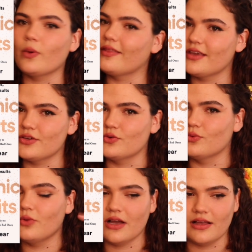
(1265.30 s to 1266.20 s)
way that
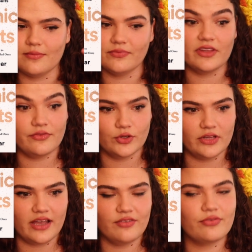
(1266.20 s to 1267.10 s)
you live your
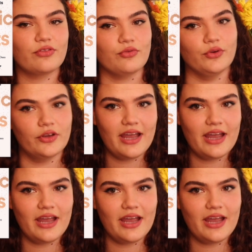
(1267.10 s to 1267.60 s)
life through your